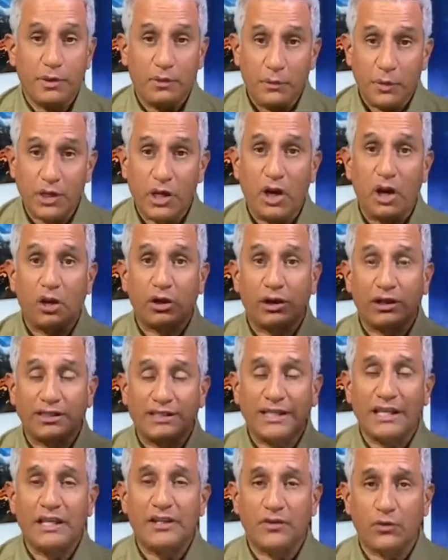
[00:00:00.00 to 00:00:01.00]
But
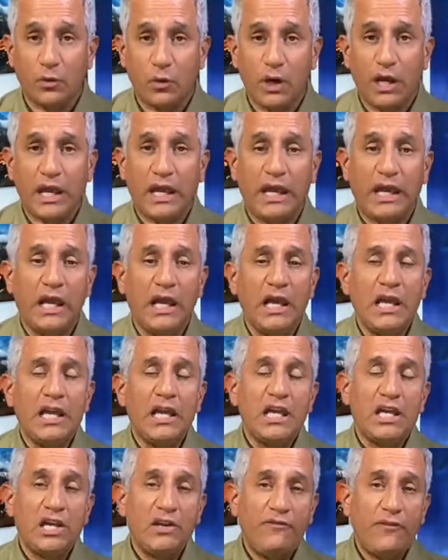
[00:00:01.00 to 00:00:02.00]
regardless, either way,
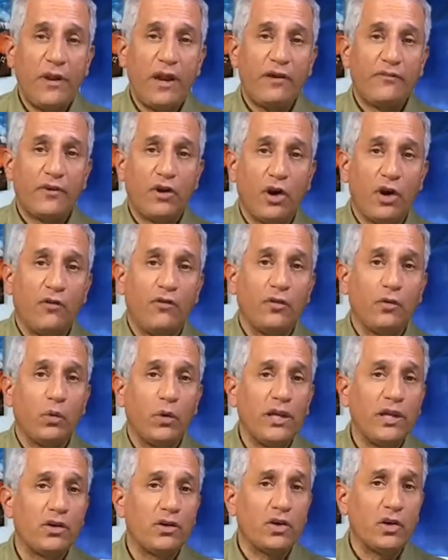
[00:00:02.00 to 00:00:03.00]
if you have
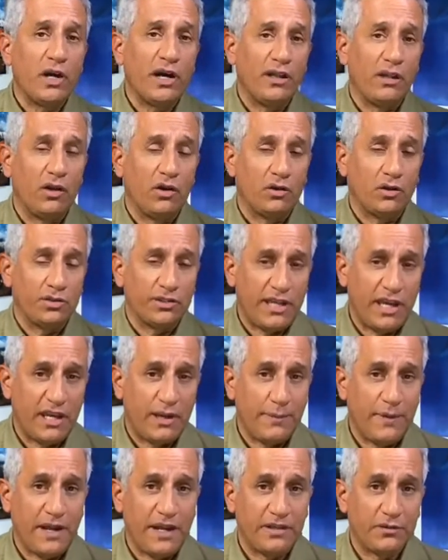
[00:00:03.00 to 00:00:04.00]
COVID, we don't know how long those
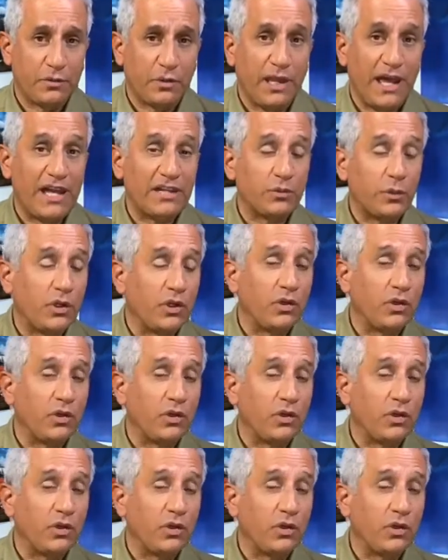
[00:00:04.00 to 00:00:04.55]
antibodies will last.